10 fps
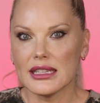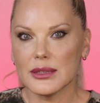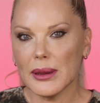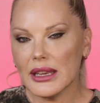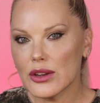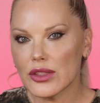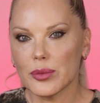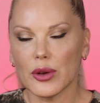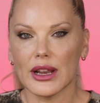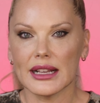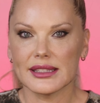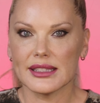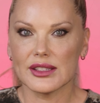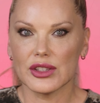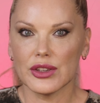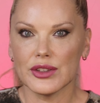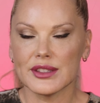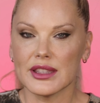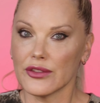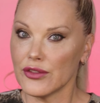Depending on the products that's
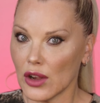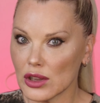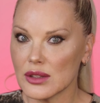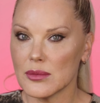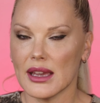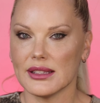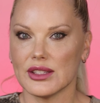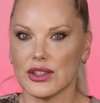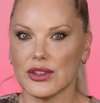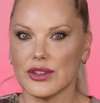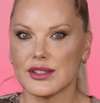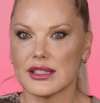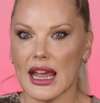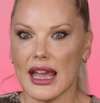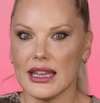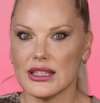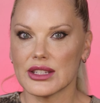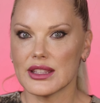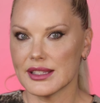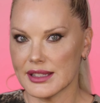used, the volume that's used, and
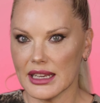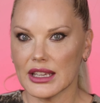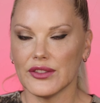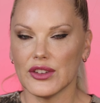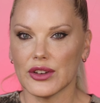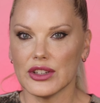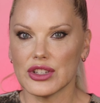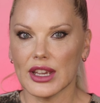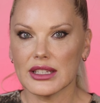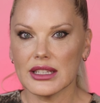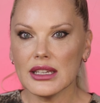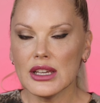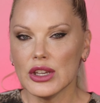the aesthetic of your injector,